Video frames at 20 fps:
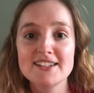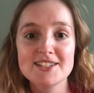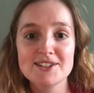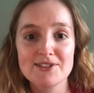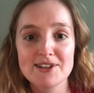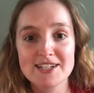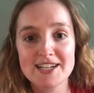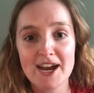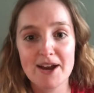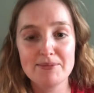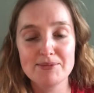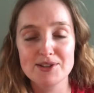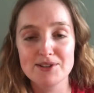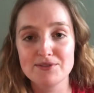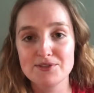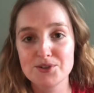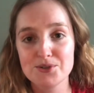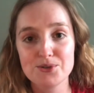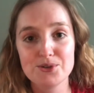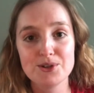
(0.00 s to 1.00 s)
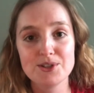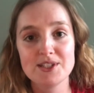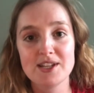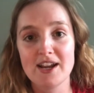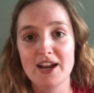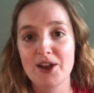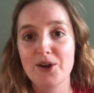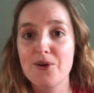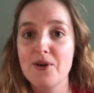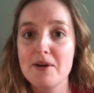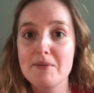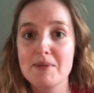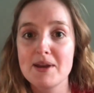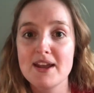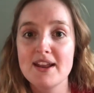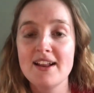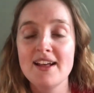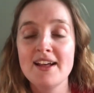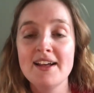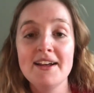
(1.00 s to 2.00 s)
of adaptive tools and
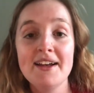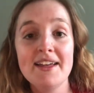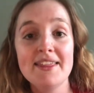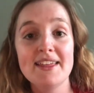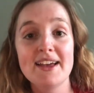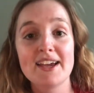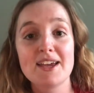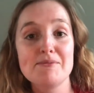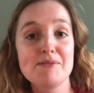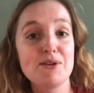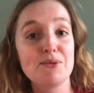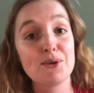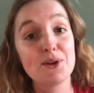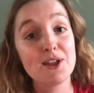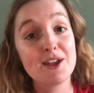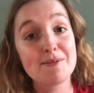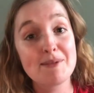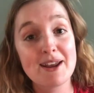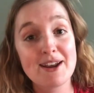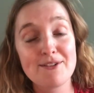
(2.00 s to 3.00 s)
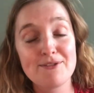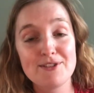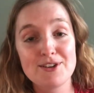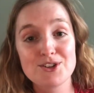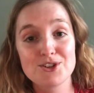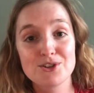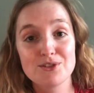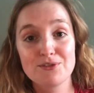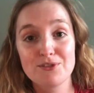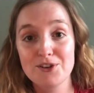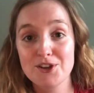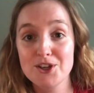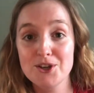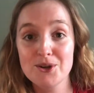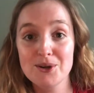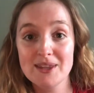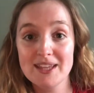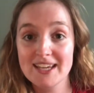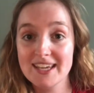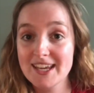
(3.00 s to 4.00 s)
equipment that can be really beneficial for you
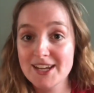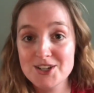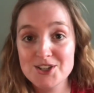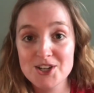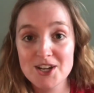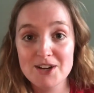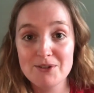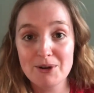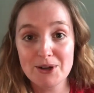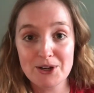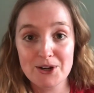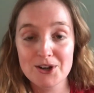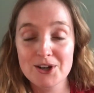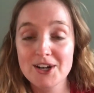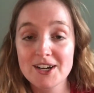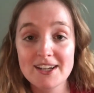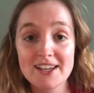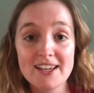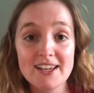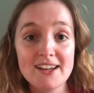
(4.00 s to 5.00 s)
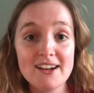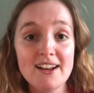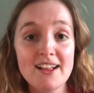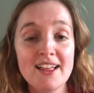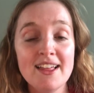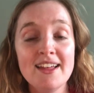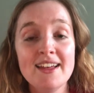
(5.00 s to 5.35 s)
in the kitchen when you're cooking.